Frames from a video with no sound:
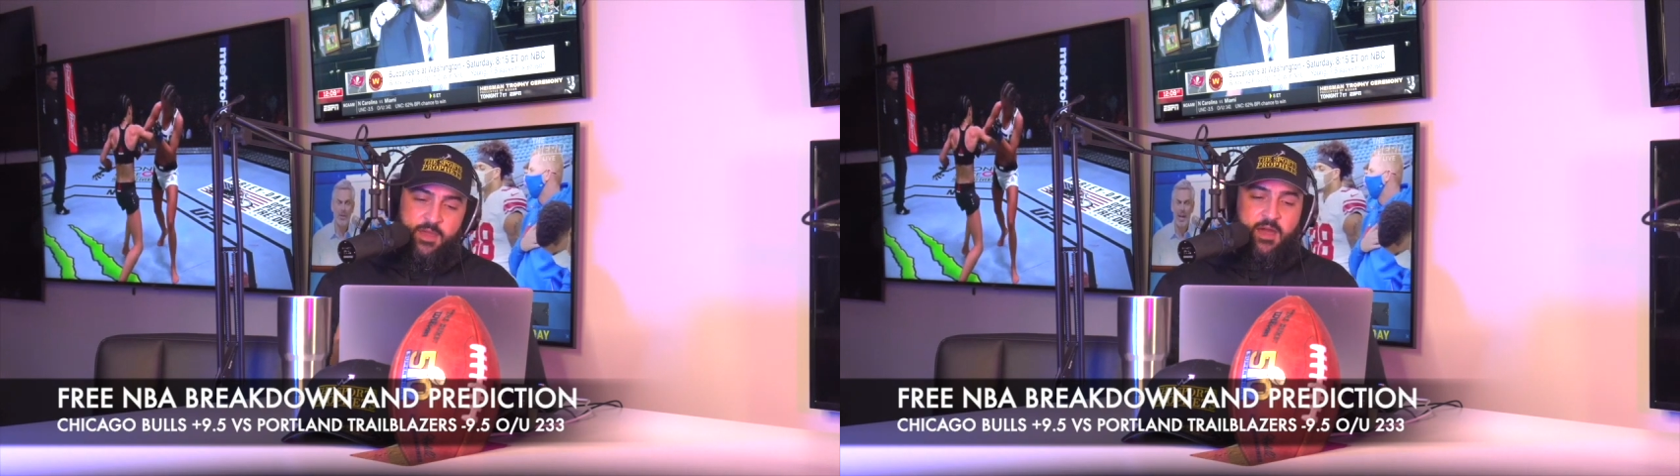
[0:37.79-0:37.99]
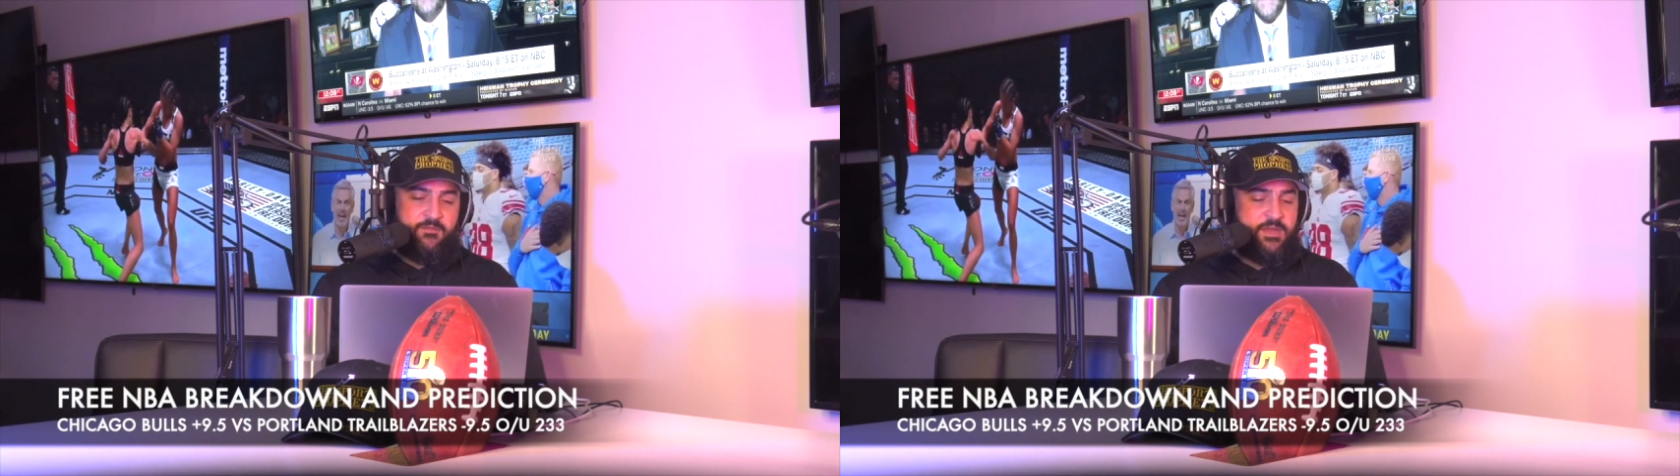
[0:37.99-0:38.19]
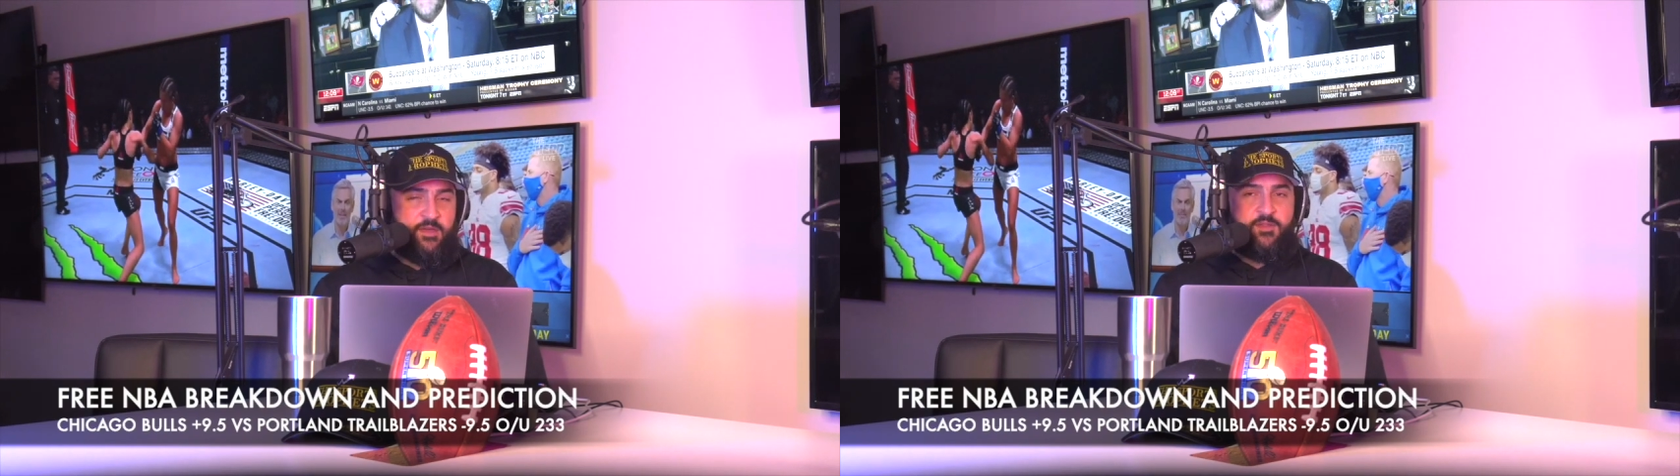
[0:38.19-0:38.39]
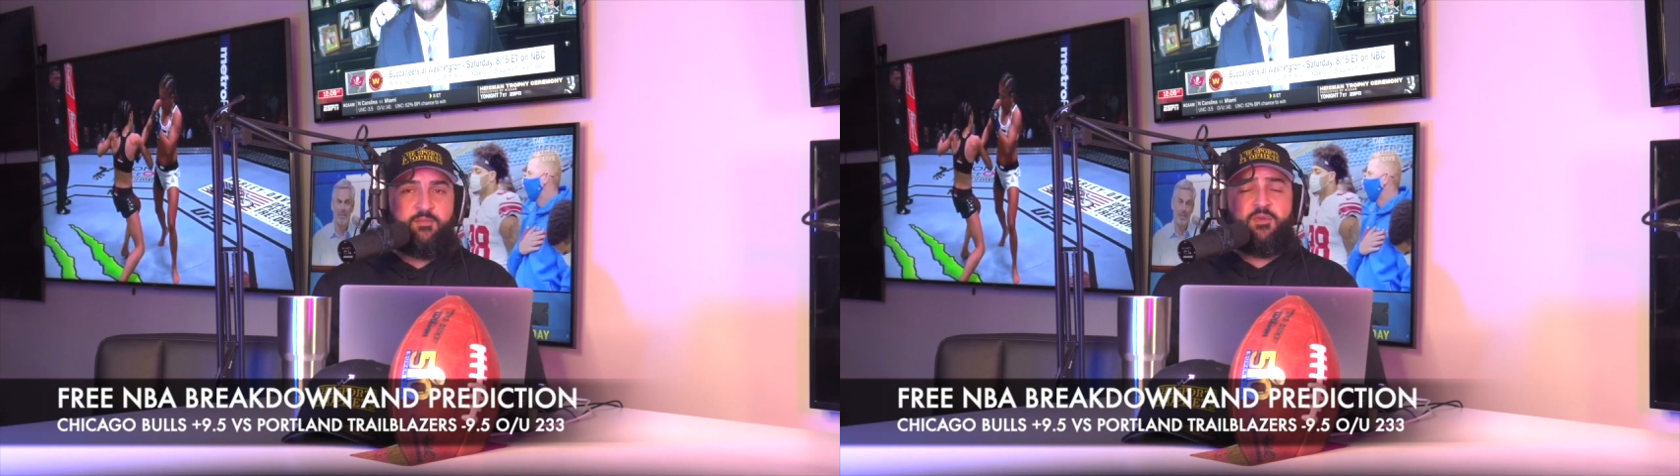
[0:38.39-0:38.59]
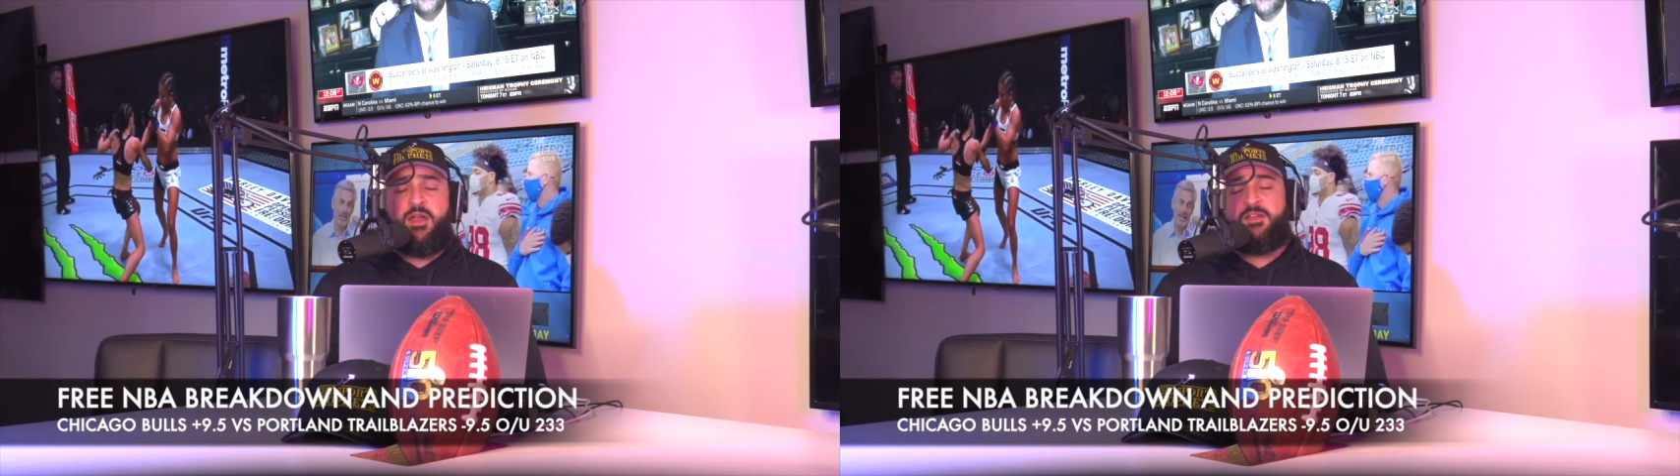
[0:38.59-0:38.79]
off a year that
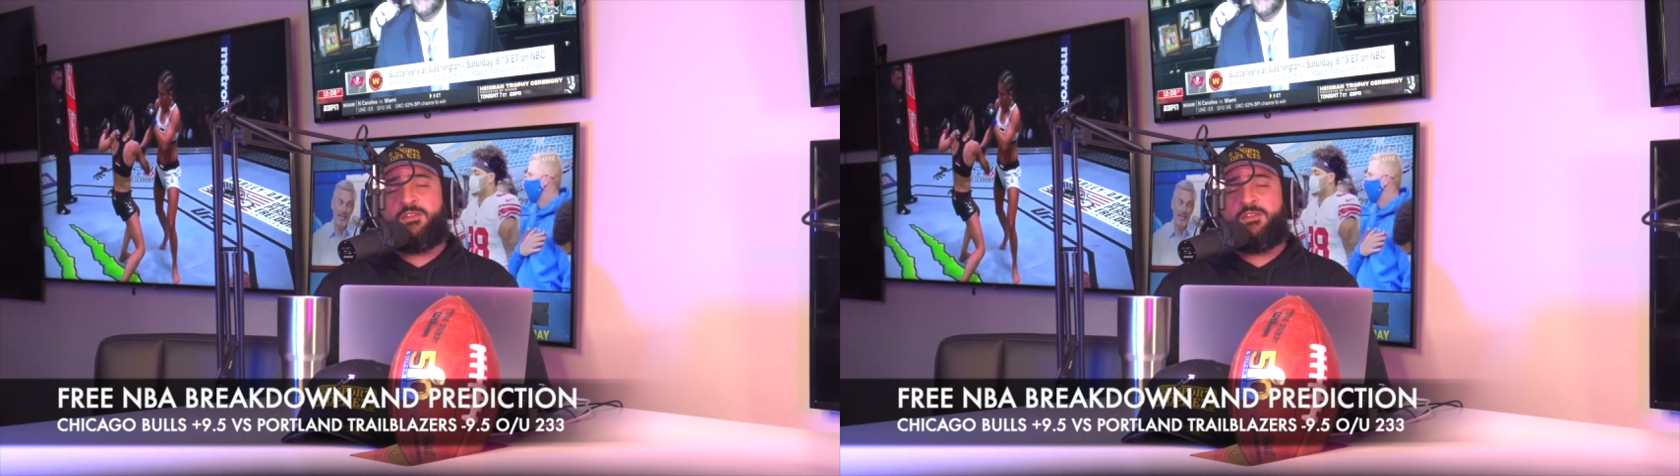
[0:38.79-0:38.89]
brought us,